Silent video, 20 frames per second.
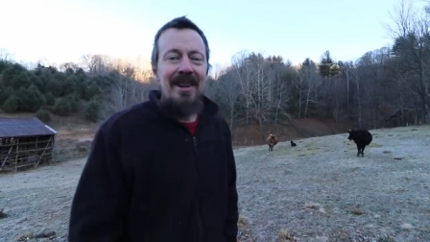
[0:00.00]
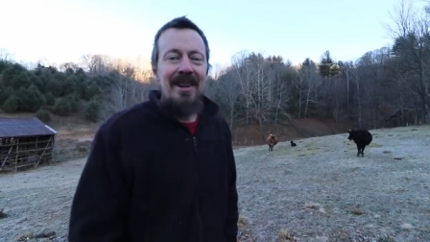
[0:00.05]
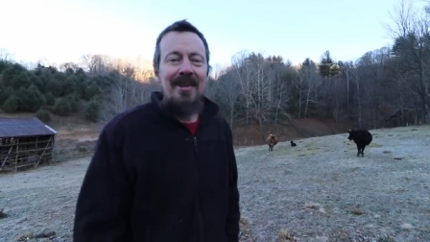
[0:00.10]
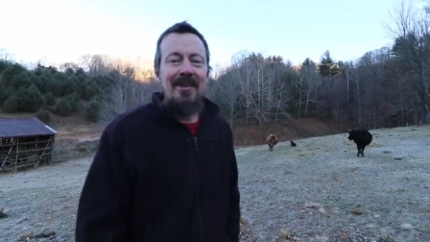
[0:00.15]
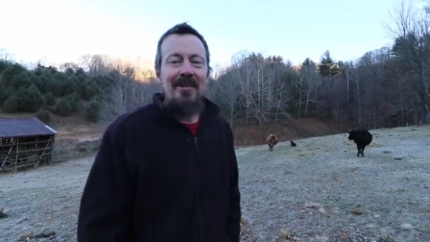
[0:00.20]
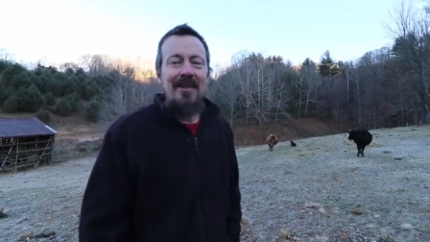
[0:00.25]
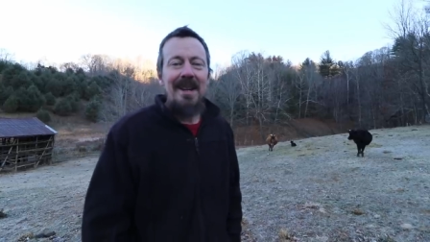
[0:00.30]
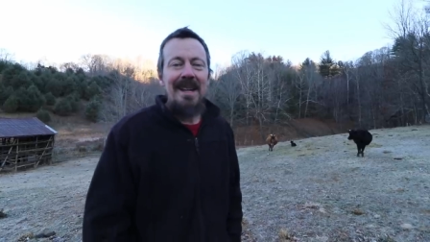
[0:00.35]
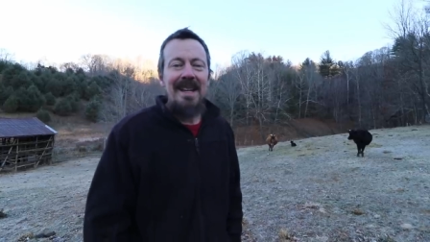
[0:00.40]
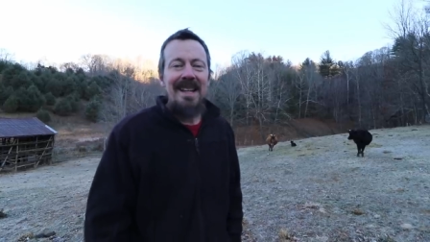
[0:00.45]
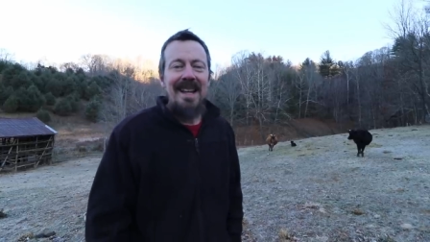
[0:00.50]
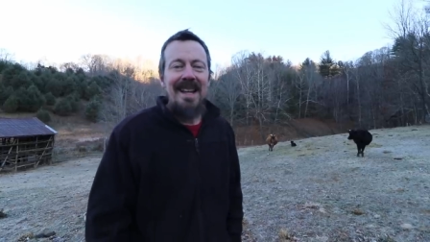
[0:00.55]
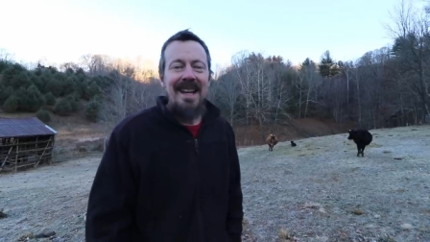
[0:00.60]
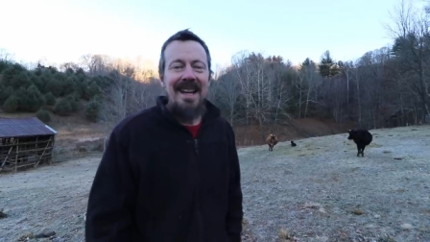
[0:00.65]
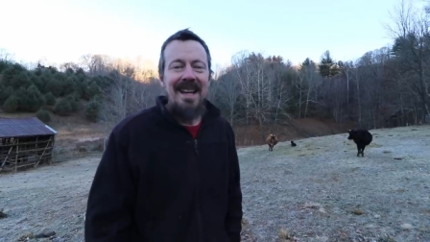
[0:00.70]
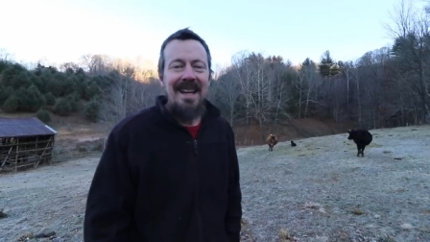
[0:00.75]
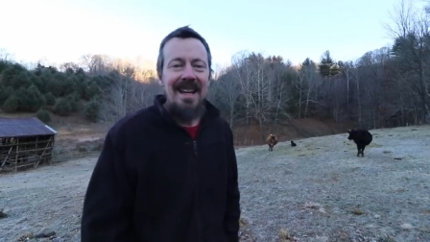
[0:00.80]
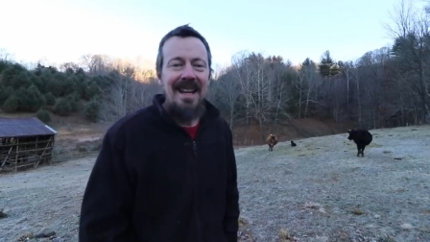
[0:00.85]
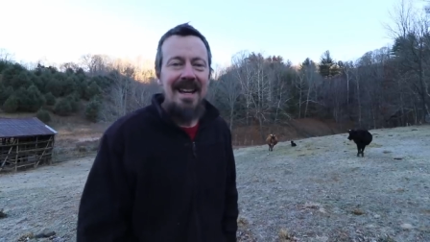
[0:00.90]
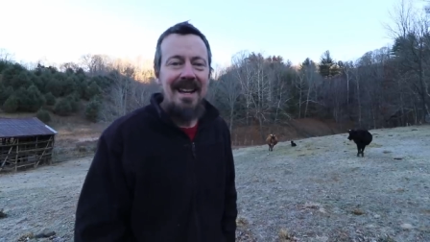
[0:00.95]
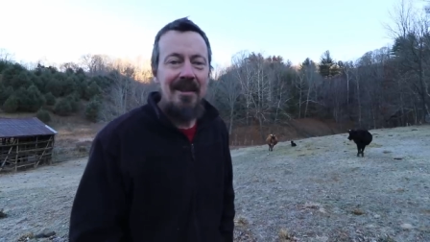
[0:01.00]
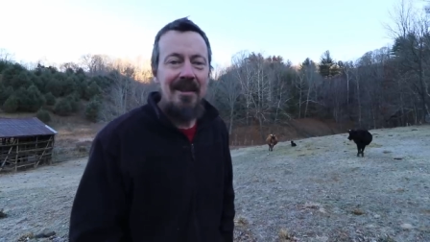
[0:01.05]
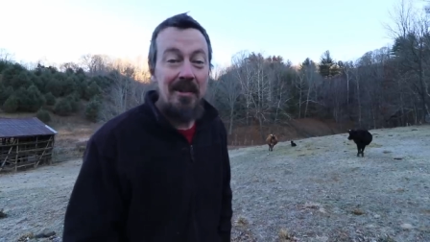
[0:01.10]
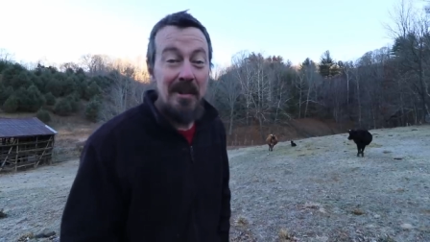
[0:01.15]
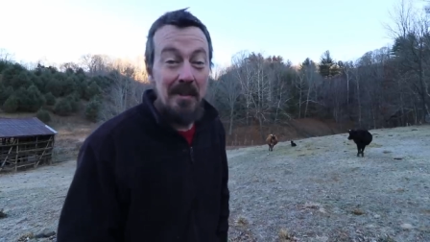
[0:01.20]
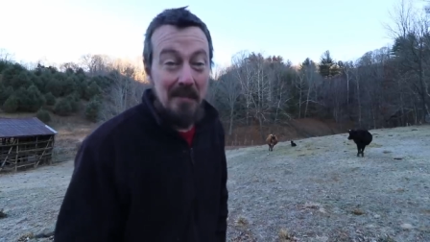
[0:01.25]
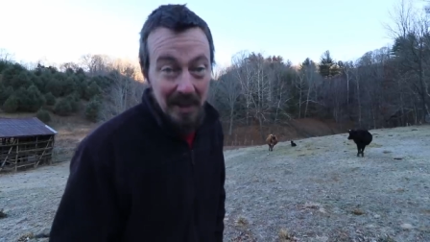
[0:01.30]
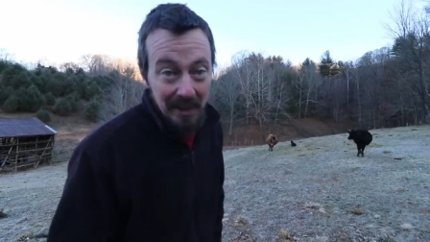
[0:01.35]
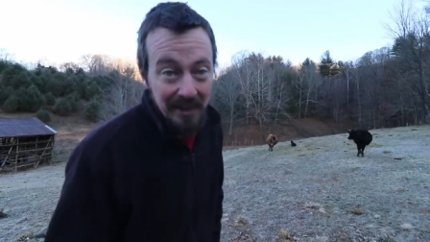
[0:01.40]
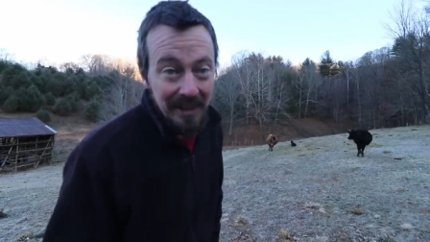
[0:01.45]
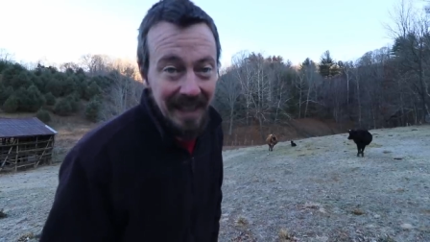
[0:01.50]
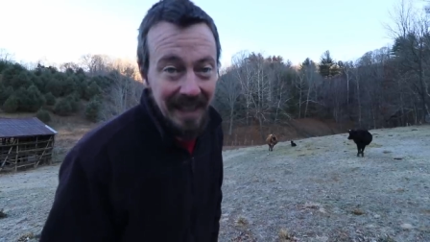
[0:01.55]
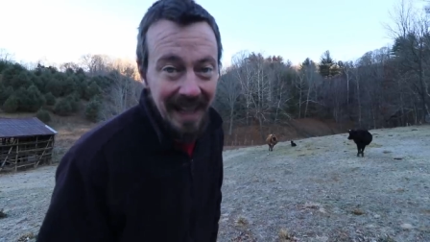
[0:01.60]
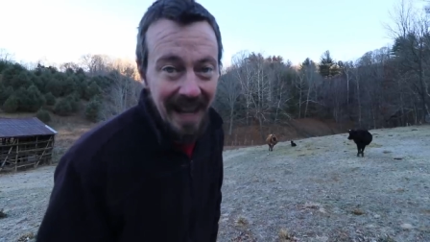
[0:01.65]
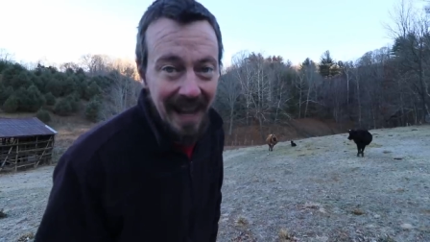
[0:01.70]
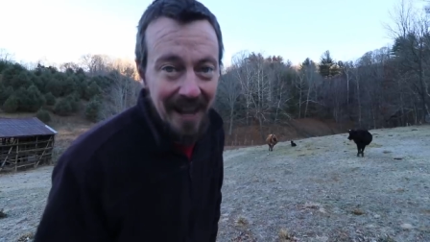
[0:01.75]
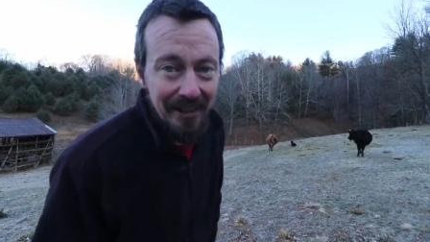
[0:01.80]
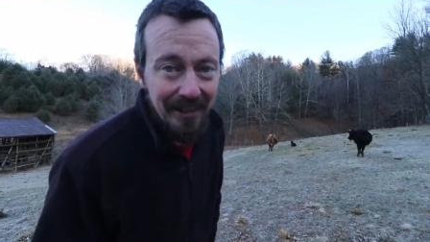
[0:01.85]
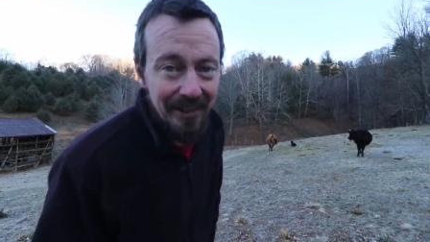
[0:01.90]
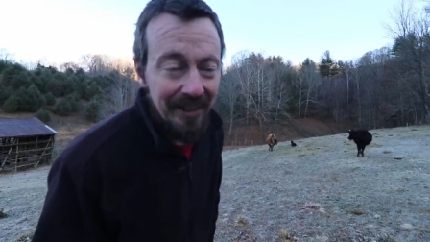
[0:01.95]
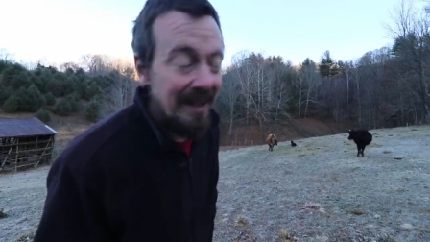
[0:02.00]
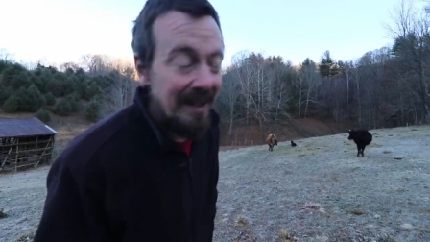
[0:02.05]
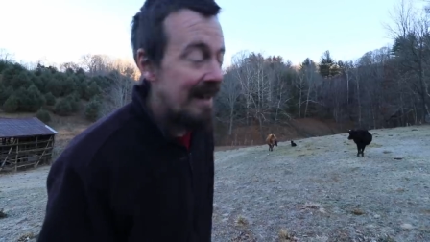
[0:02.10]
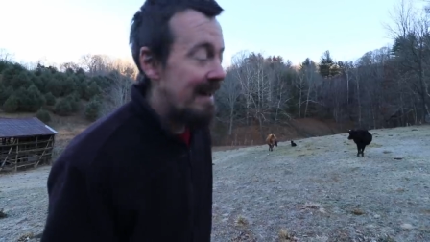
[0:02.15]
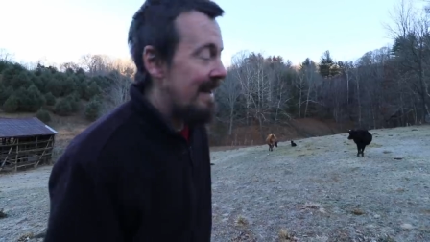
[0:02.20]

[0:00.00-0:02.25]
when we milk the cows.